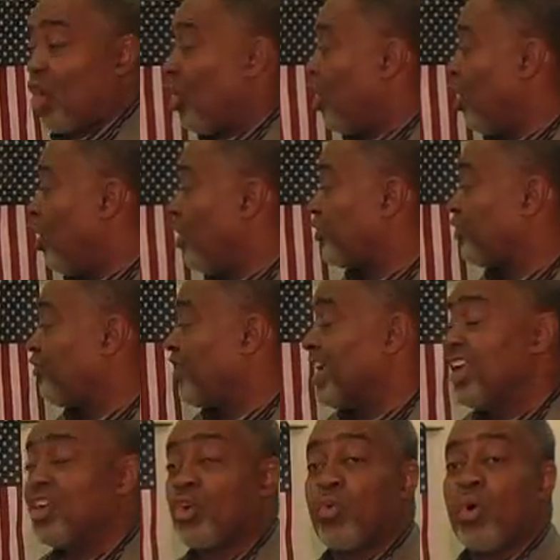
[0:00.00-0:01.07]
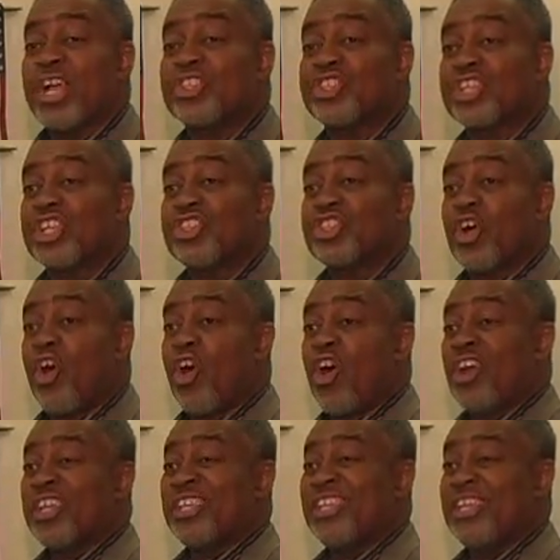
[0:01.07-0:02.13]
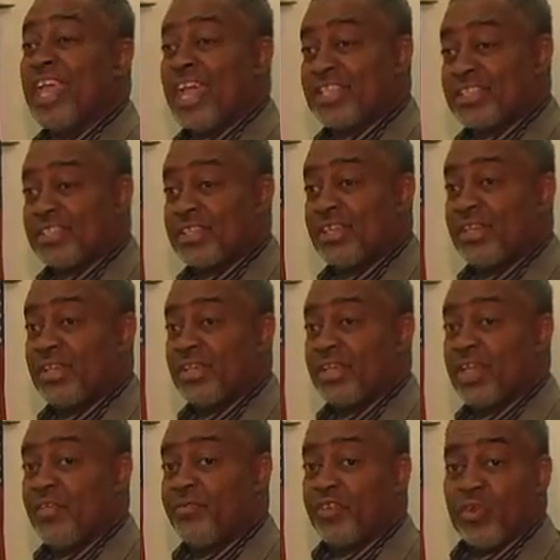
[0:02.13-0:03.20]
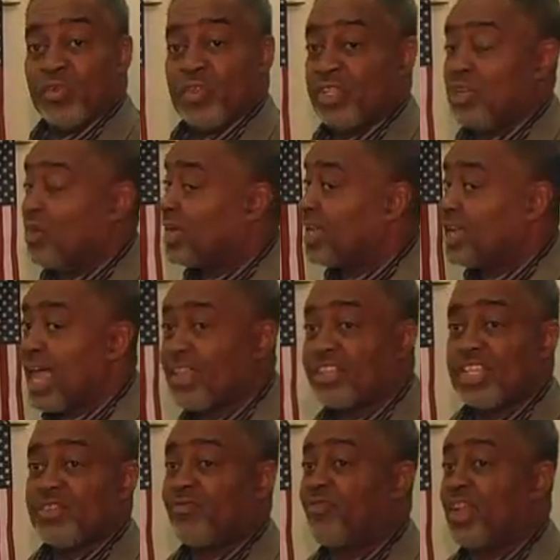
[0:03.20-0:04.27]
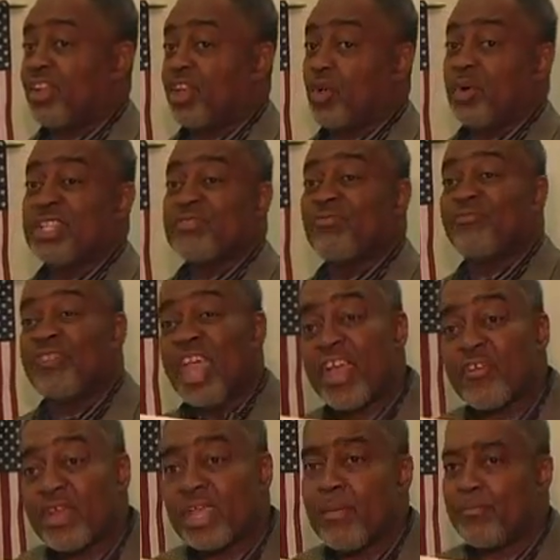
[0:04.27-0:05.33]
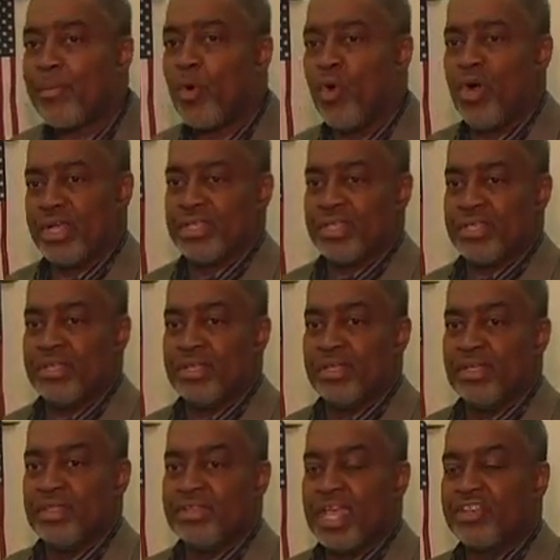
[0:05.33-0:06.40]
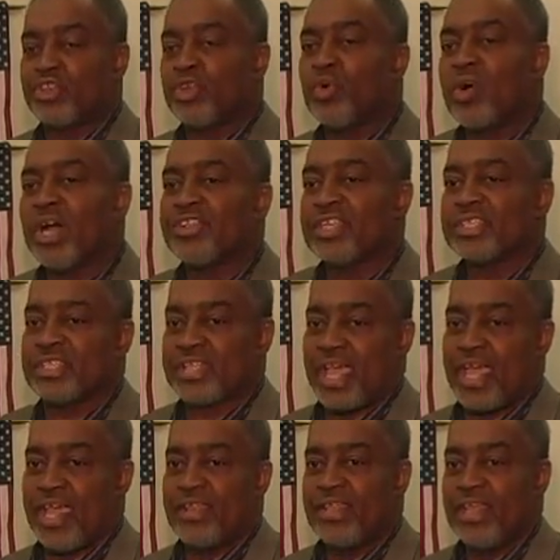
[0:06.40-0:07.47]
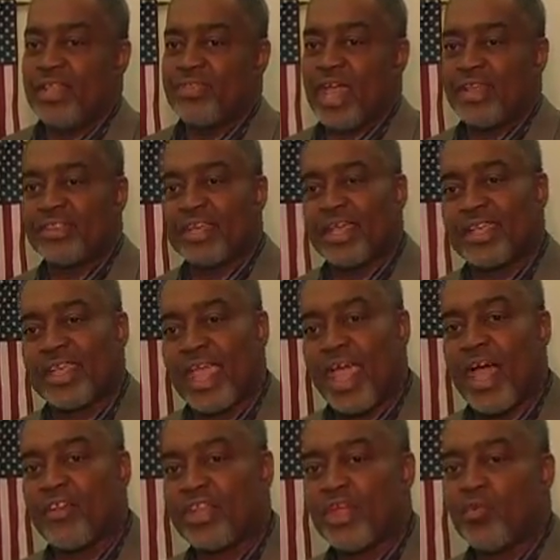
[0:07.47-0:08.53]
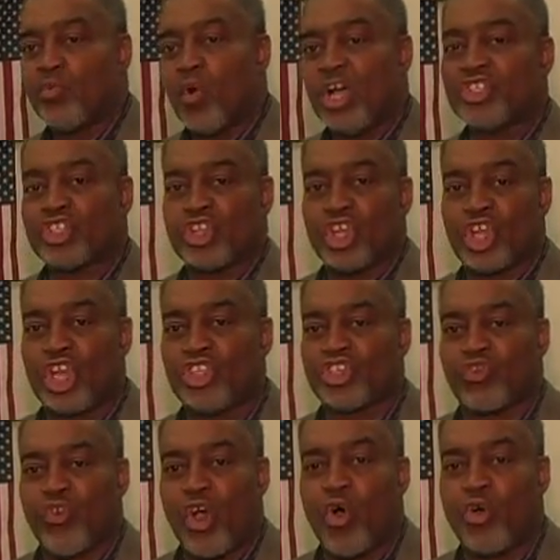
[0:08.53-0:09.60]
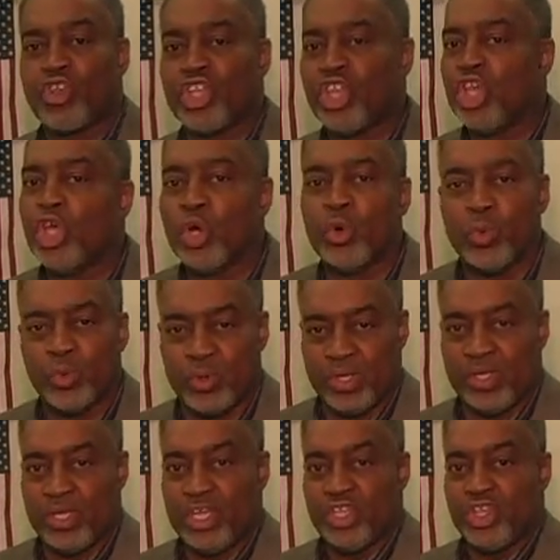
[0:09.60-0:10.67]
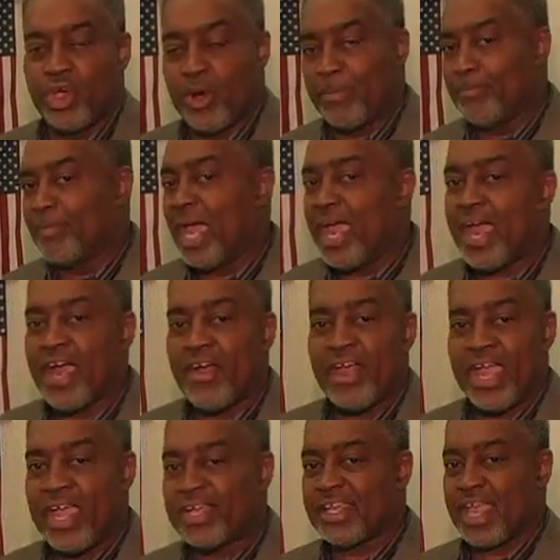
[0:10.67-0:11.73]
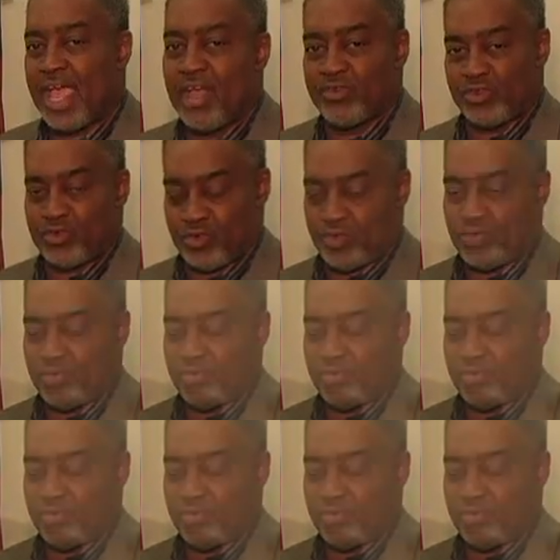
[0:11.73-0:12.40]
All 3 questions are yes. If you're looking at this video, it's very important that you understand that the county wants to control you, your mayor and council.